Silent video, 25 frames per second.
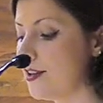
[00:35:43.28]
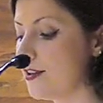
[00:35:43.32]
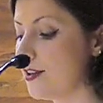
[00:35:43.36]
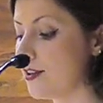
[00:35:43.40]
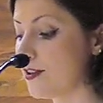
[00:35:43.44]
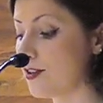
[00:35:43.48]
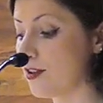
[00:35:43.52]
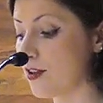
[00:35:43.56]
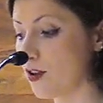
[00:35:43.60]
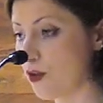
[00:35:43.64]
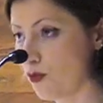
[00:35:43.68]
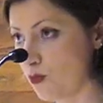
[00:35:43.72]
they
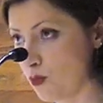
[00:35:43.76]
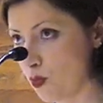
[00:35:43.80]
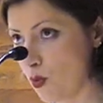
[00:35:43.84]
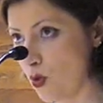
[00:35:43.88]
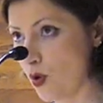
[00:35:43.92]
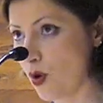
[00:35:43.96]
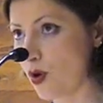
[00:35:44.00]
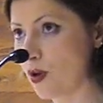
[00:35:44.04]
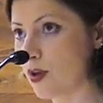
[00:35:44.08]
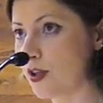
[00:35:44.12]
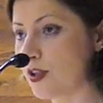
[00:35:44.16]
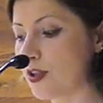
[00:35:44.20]
think of
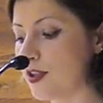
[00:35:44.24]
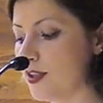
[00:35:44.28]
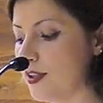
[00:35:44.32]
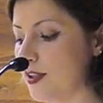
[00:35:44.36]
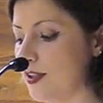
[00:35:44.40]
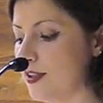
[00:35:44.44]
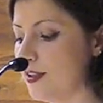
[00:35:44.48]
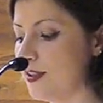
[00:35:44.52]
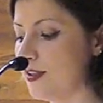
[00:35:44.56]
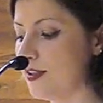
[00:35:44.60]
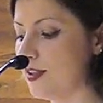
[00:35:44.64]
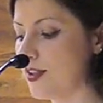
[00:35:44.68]
war,
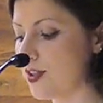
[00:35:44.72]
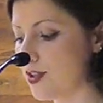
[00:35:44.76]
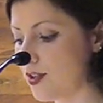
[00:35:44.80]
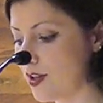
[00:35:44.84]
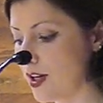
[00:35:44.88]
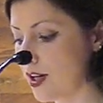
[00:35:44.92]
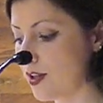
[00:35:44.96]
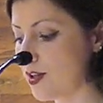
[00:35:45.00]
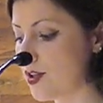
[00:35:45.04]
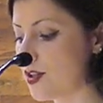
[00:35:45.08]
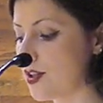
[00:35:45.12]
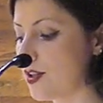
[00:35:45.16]

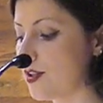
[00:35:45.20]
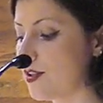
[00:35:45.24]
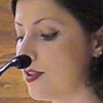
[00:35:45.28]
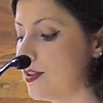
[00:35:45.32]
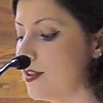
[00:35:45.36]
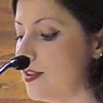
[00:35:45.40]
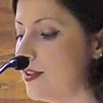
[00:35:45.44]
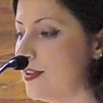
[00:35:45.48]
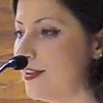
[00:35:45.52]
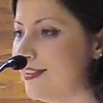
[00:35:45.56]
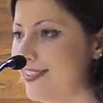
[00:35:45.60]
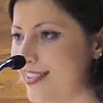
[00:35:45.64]

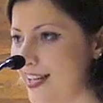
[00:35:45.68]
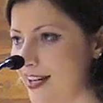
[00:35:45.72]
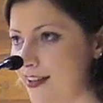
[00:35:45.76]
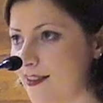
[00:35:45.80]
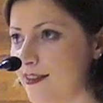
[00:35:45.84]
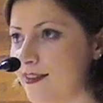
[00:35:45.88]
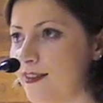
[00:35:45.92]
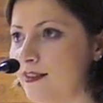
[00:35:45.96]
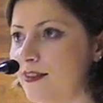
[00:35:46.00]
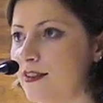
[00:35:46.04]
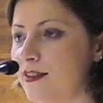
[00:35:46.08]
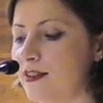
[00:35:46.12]
destruction,
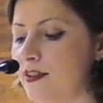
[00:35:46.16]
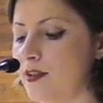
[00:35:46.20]
death,